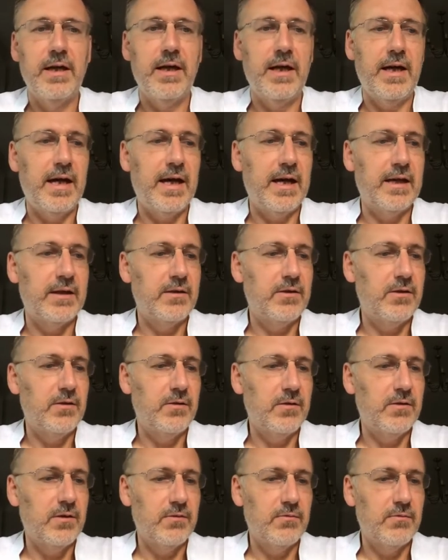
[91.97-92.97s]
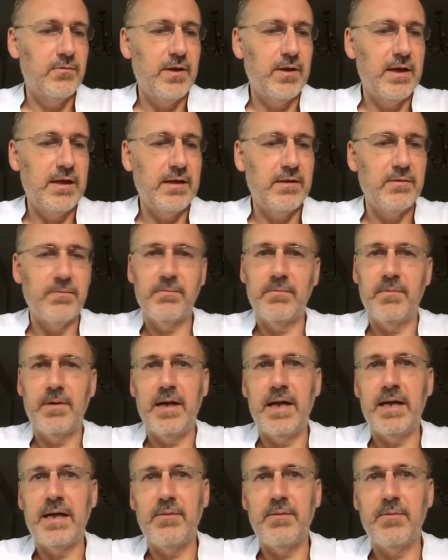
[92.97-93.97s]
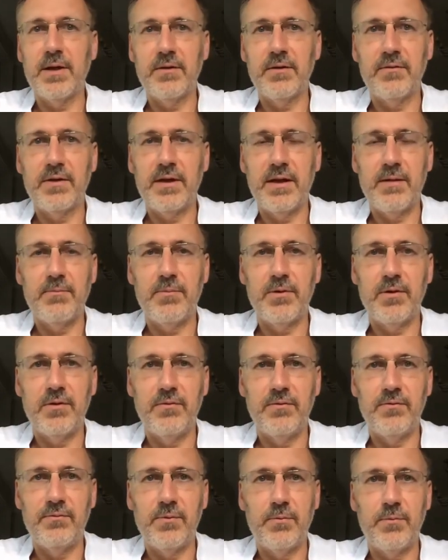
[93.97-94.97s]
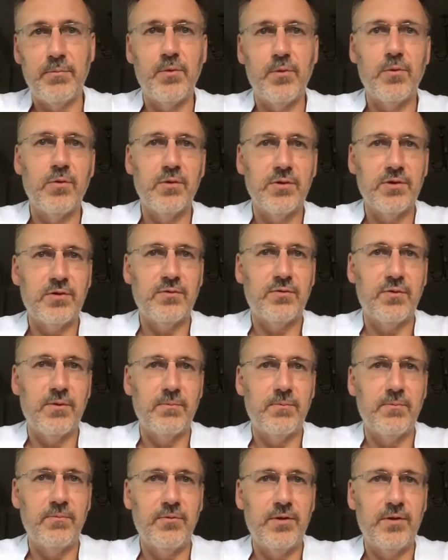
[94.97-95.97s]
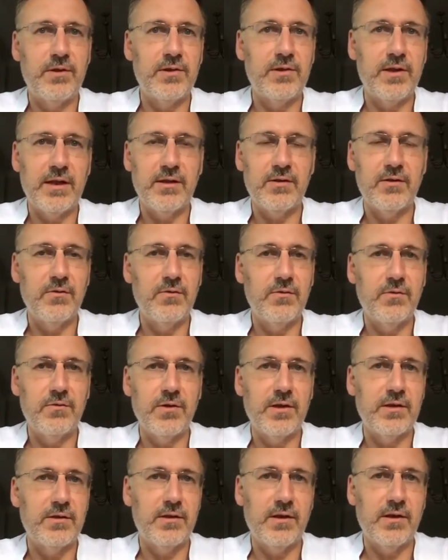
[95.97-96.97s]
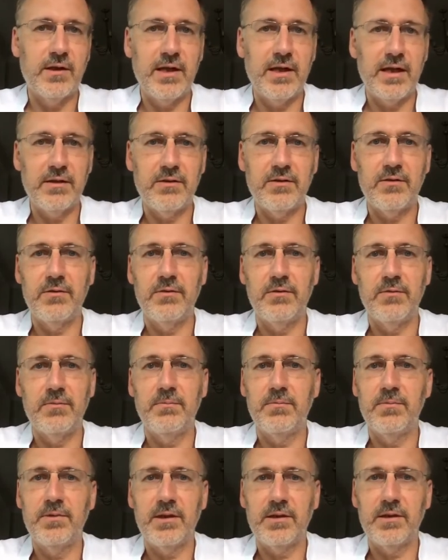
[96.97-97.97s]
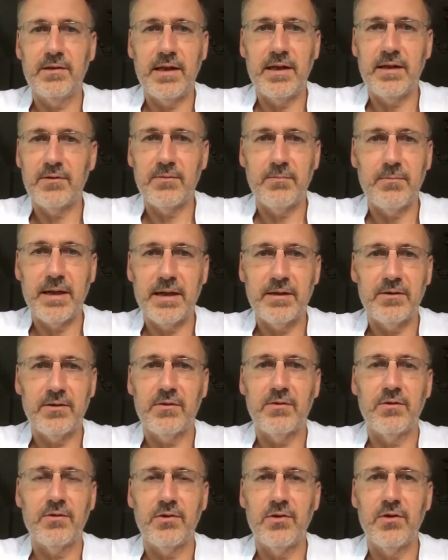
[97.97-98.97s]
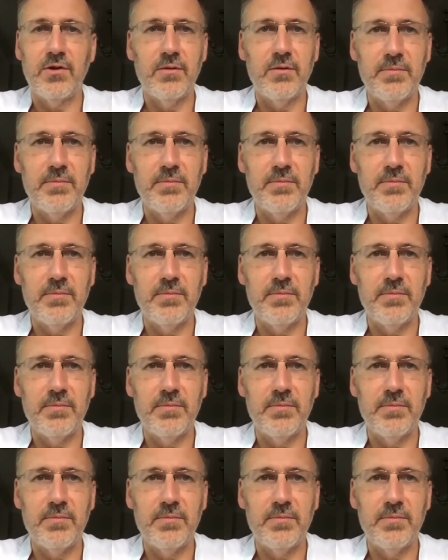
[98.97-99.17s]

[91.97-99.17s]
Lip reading: And you can read any one of a number of reports from fintechs who've tried to connect to 6,000 banks across Europe,